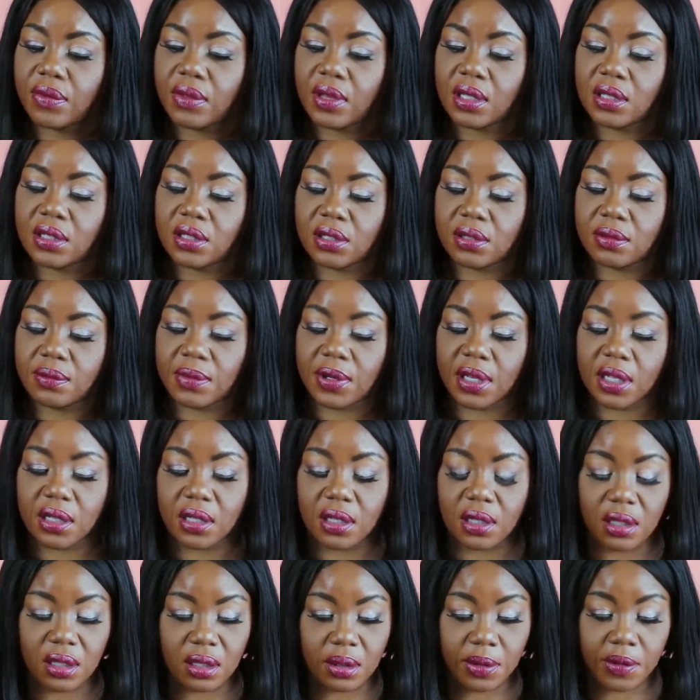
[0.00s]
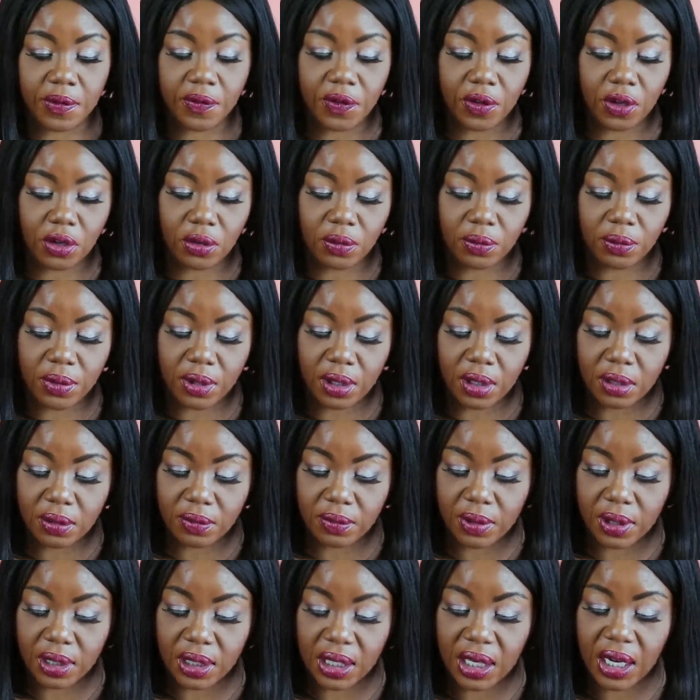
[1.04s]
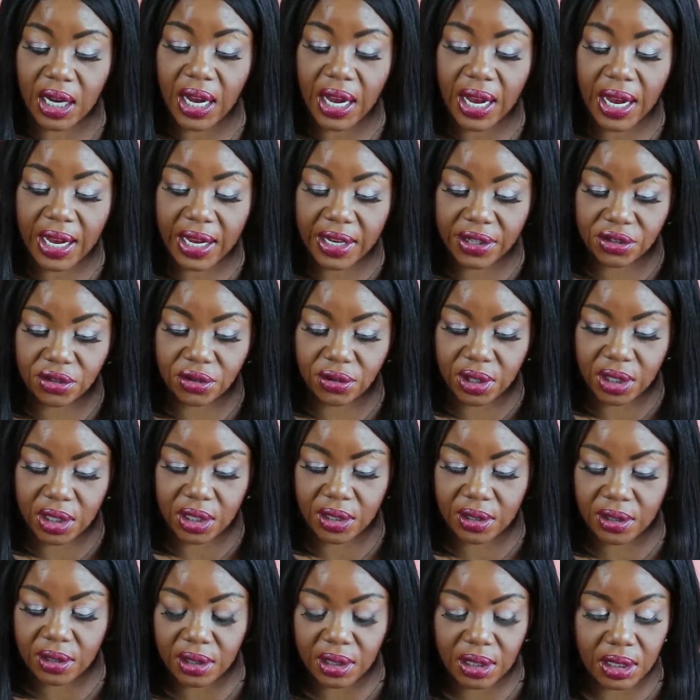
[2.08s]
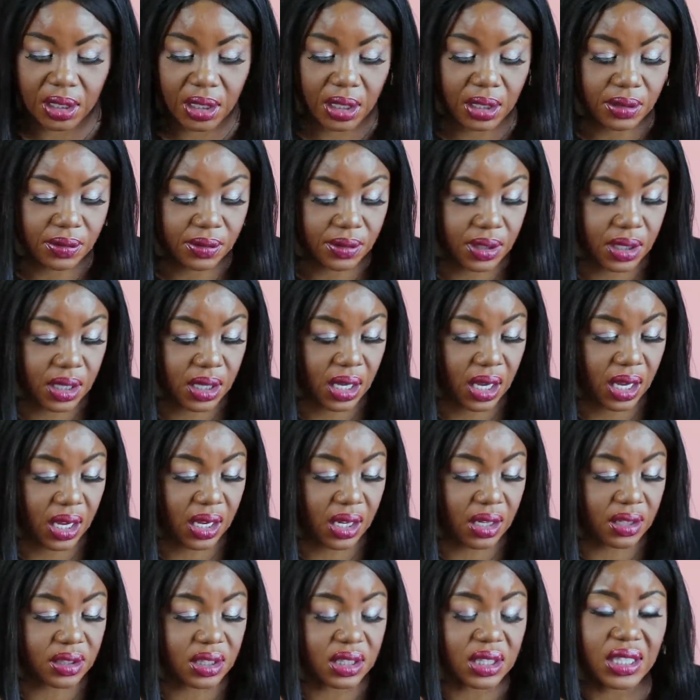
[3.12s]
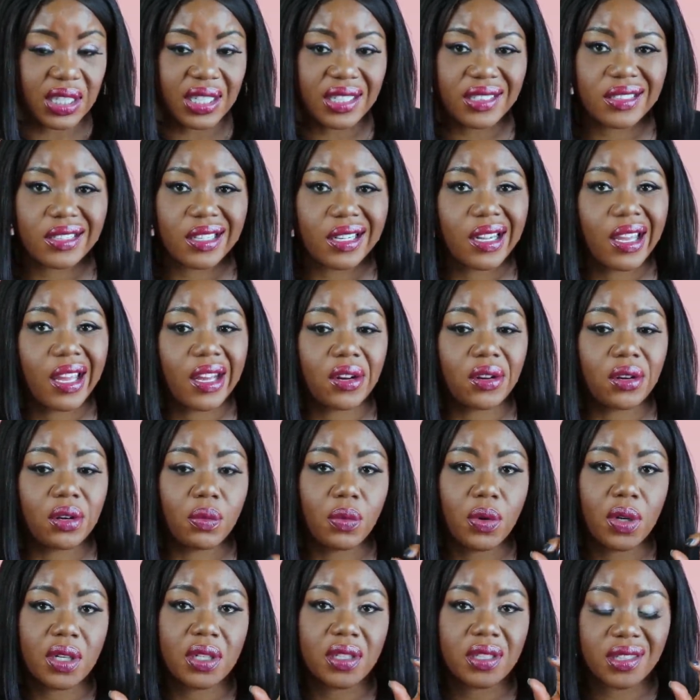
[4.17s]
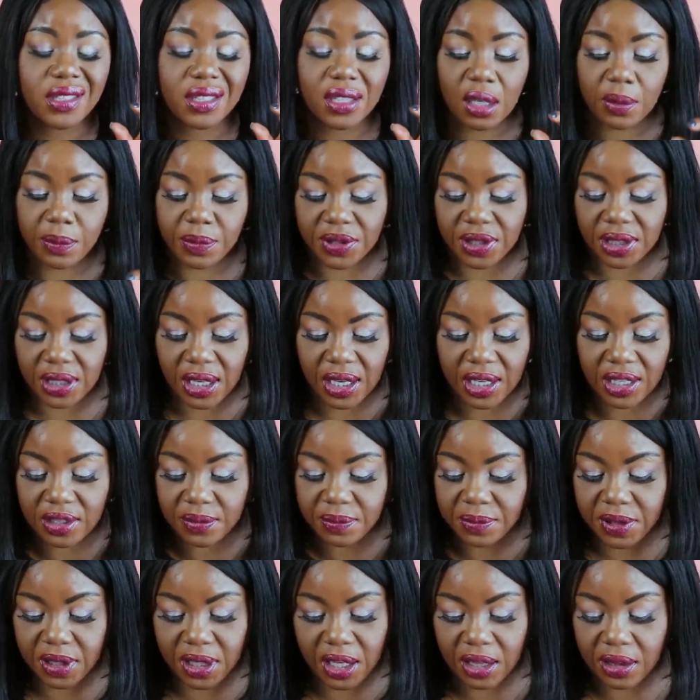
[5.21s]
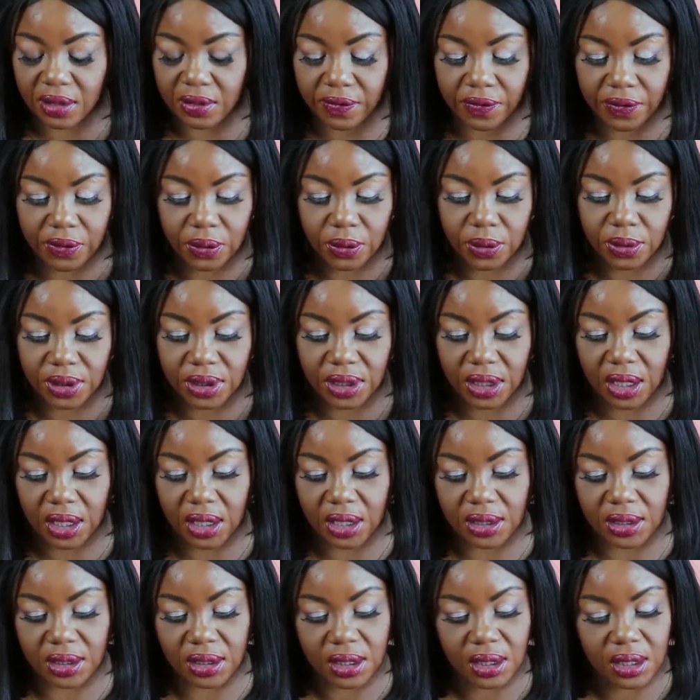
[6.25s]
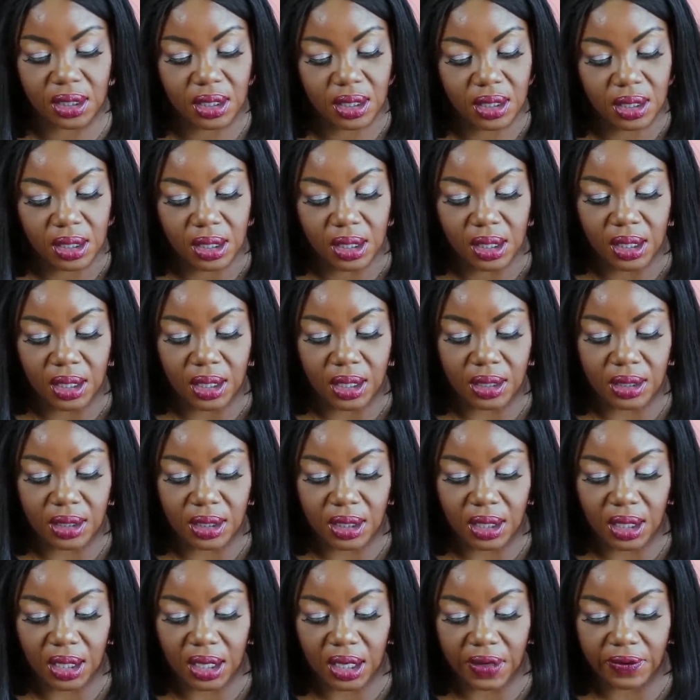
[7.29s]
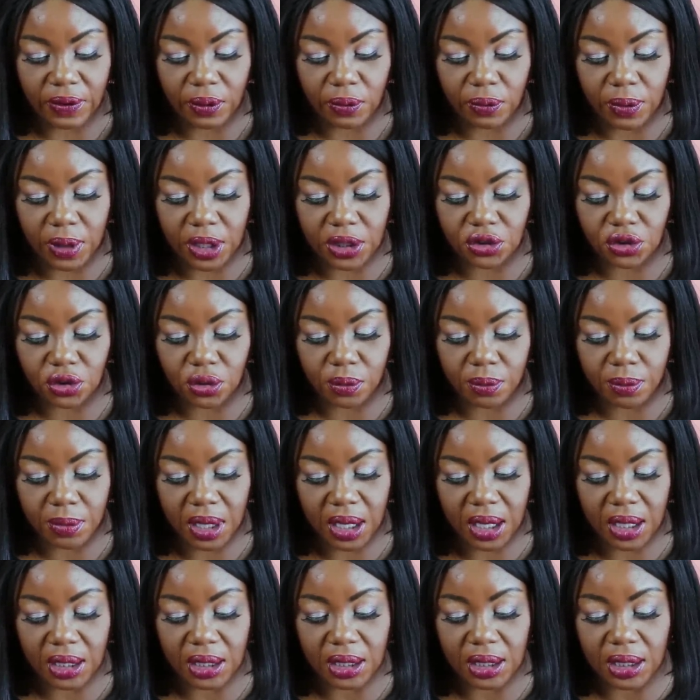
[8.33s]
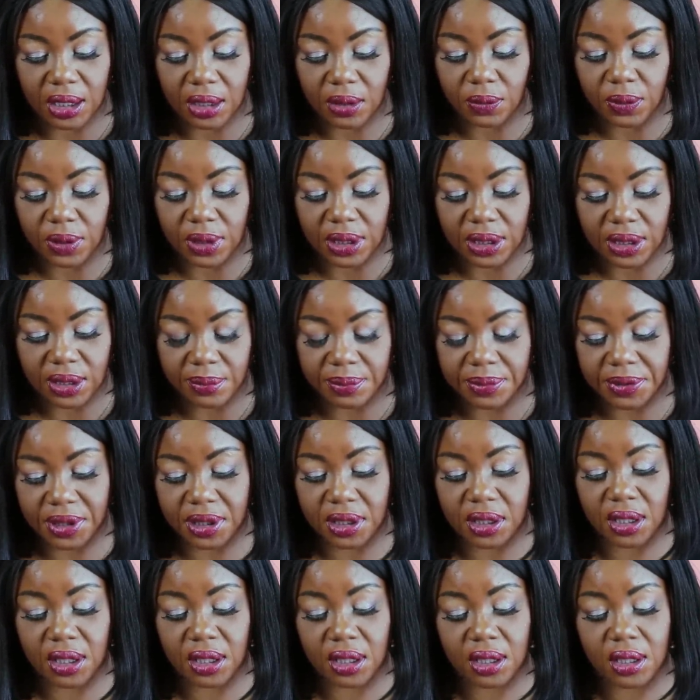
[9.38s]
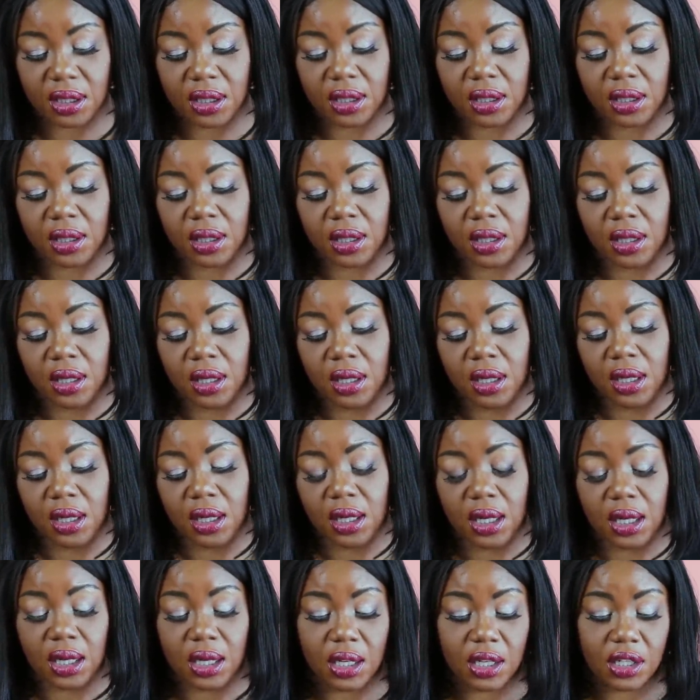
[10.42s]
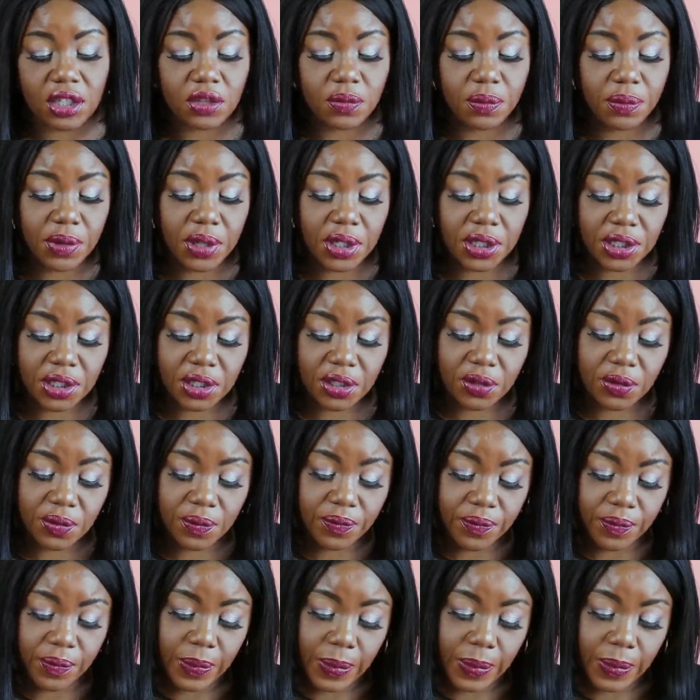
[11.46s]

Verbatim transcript: They just make your lips feel really, really hydrated. And I don't think I have Celeste. I got it in one of the sample size, but not the full size. And then I have a Retro Matte Liquid Lipstick in Espresso.